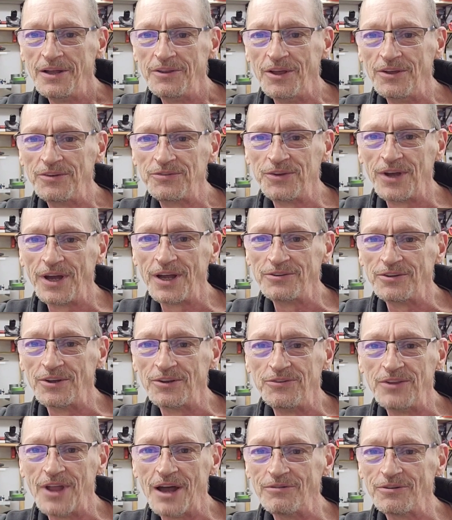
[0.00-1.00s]
This thing
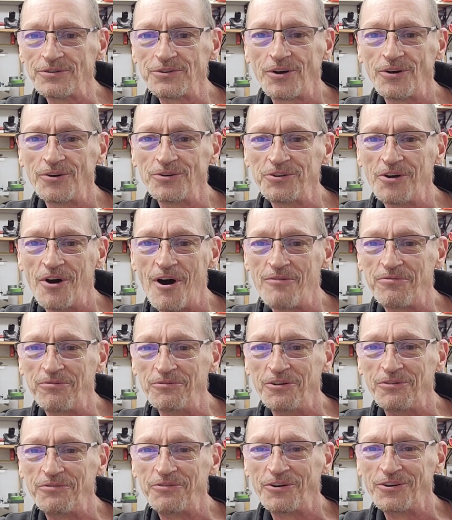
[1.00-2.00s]
just never turns
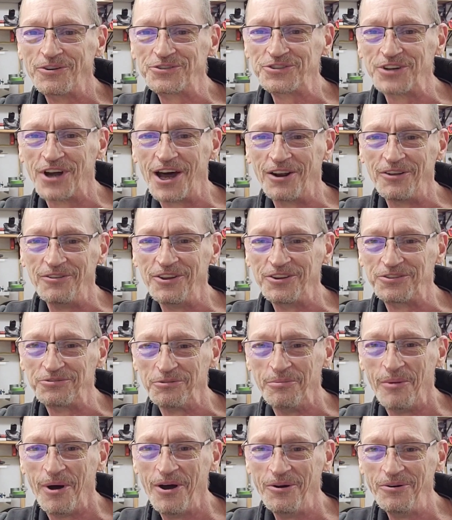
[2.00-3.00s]
off on the first shot on this
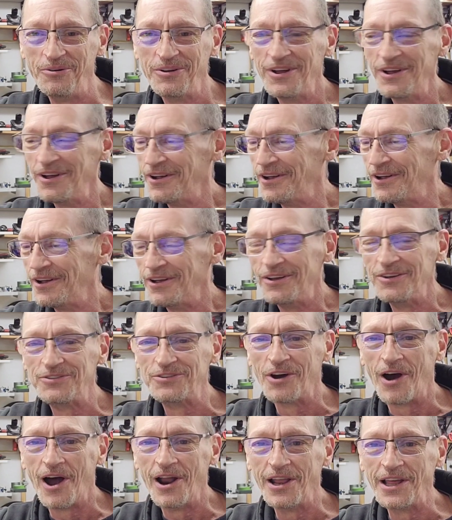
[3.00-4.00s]
remote.
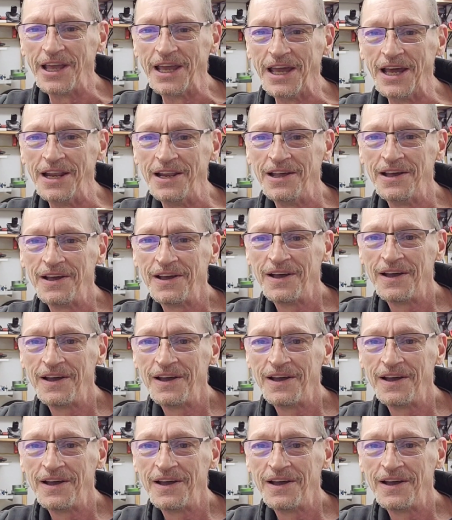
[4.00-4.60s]
Try it again.